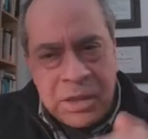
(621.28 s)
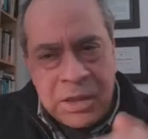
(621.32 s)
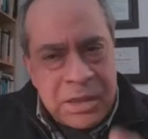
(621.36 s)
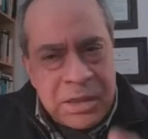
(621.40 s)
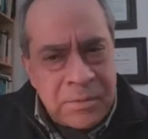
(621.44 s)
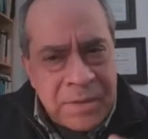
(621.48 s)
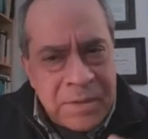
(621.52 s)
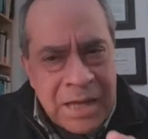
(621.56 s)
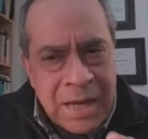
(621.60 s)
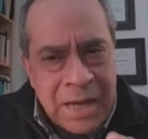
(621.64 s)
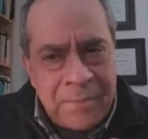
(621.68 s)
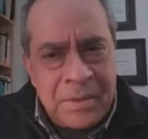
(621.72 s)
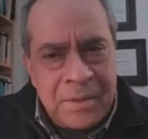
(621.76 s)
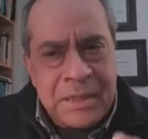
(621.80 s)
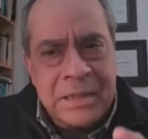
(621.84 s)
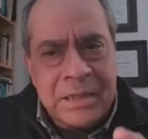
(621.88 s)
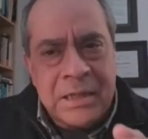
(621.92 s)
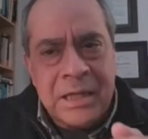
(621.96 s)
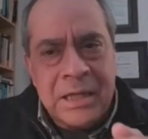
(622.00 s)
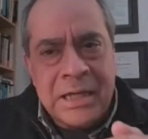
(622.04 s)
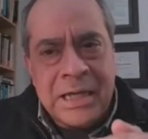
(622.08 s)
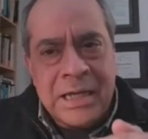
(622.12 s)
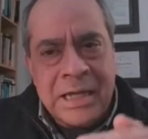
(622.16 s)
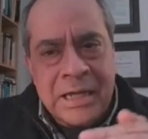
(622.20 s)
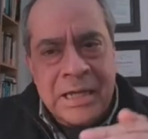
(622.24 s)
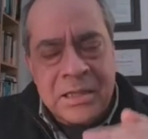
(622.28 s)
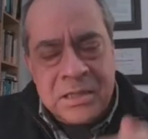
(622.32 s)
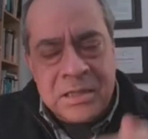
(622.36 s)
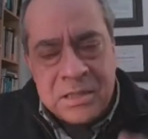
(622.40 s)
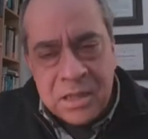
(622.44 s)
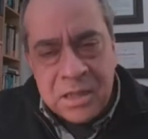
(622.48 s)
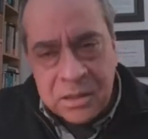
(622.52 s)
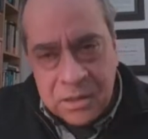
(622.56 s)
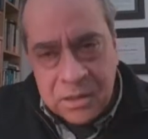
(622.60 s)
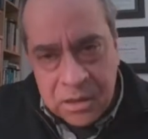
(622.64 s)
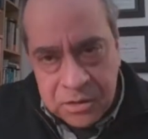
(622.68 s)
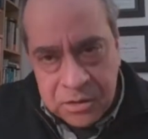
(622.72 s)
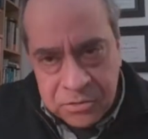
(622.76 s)
what can be happening
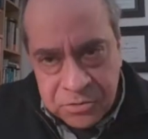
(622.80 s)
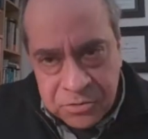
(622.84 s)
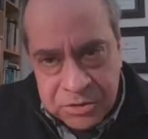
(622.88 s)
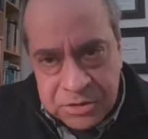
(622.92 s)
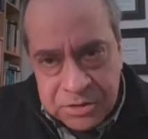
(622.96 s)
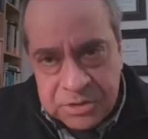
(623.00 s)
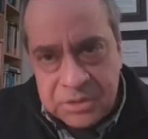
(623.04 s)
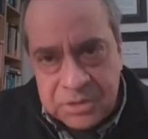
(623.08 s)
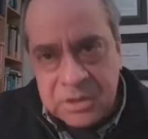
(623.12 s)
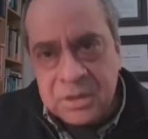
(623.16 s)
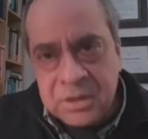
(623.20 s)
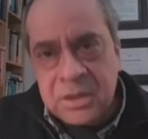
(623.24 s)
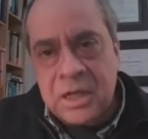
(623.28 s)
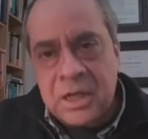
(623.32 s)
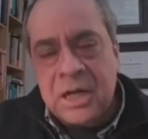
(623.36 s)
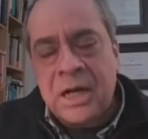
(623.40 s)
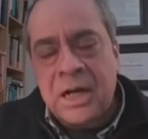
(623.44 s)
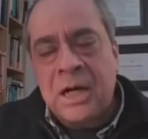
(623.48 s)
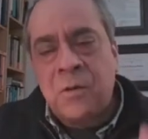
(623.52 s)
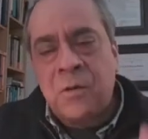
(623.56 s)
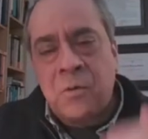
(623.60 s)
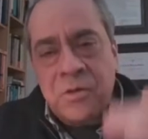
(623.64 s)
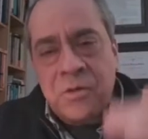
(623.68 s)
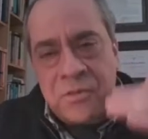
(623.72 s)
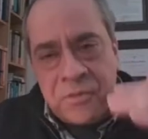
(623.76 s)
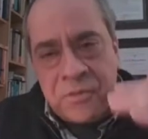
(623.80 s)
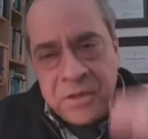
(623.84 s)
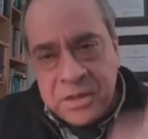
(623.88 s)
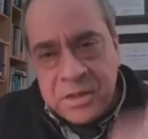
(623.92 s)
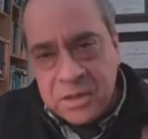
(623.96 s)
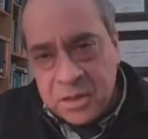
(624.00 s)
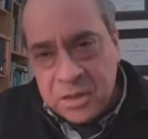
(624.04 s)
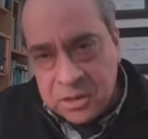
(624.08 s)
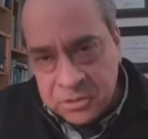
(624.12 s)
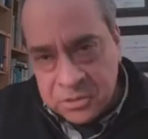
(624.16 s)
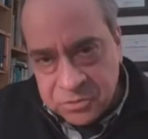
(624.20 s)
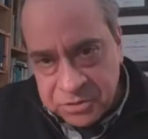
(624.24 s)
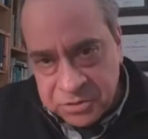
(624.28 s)
inside countries,
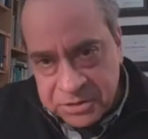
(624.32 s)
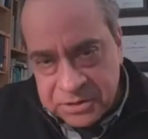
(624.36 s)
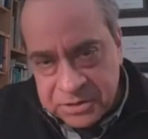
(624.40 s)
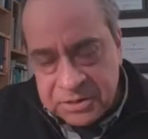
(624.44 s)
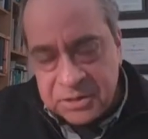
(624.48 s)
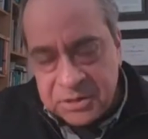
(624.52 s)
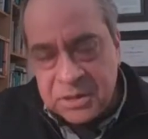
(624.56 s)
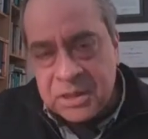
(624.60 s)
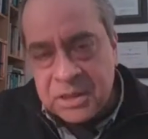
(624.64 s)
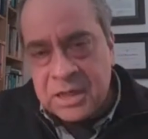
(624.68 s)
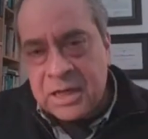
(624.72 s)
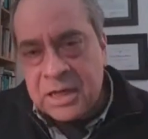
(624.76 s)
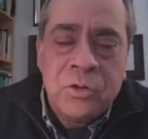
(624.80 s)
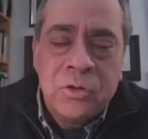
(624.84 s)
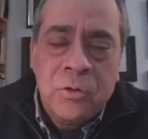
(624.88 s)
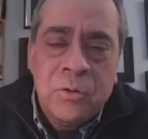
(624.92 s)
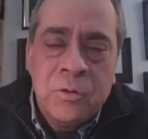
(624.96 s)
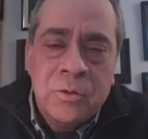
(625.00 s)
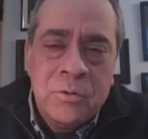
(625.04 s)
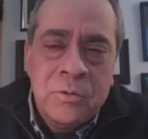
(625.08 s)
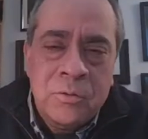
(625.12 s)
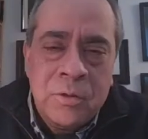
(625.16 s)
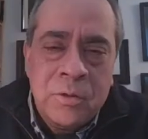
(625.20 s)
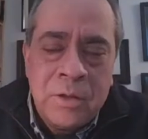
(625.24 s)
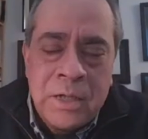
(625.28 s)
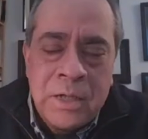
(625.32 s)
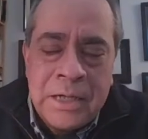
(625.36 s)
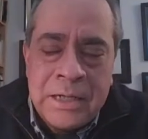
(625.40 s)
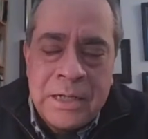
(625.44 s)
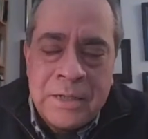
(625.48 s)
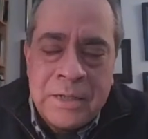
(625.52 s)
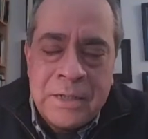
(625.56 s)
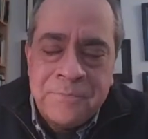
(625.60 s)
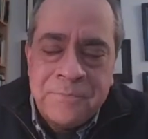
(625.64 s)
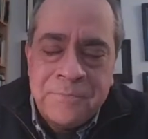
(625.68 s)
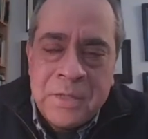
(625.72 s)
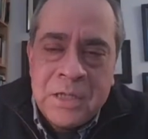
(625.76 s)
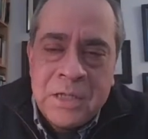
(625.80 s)
within countries? So
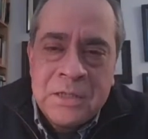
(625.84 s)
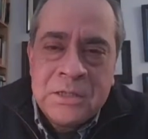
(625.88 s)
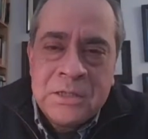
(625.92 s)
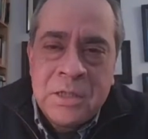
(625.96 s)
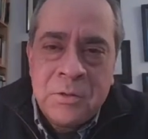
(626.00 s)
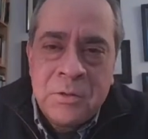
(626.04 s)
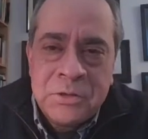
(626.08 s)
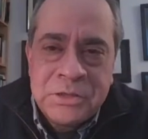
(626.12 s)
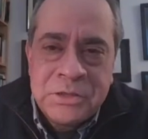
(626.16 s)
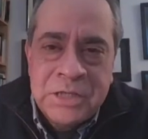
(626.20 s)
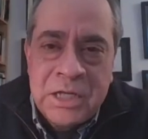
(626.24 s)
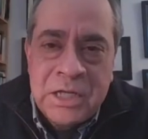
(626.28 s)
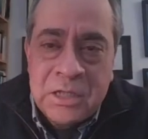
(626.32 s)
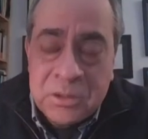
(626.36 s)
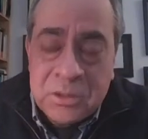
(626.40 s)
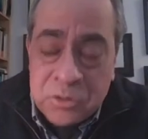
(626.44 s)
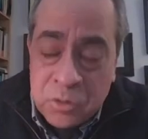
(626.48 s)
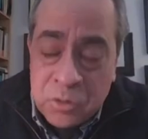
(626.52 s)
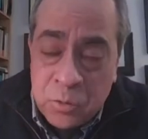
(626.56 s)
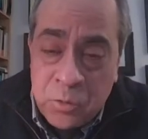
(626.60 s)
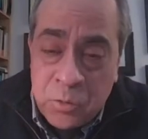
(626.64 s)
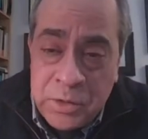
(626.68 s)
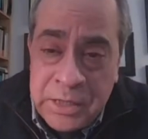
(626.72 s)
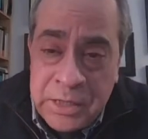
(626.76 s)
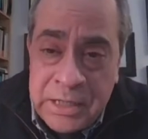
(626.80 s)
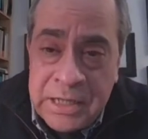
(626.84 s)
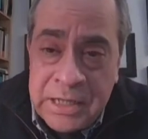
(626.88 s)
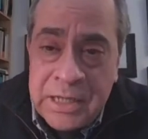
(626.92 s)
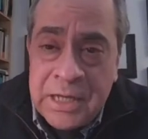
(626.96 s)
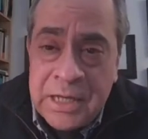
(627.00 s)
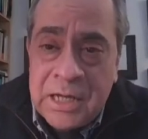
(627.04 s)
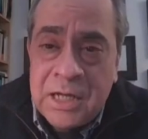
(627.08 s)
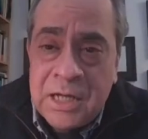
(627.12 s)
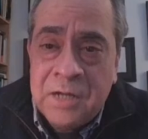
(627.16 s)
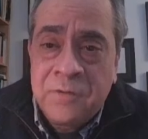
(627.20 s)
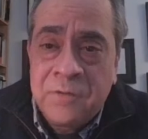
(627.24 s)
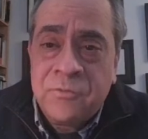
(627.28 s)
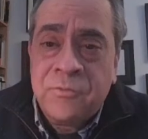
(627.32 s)
as I was saying, so we
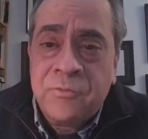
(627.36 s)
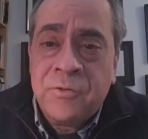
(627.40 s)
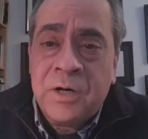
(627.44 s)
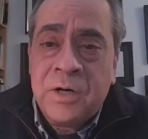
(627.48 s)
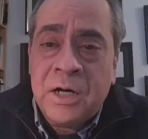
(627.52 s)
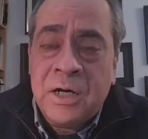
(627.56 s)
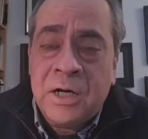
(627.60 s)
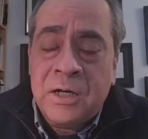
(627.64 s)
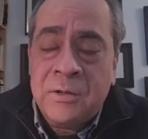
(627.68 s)
have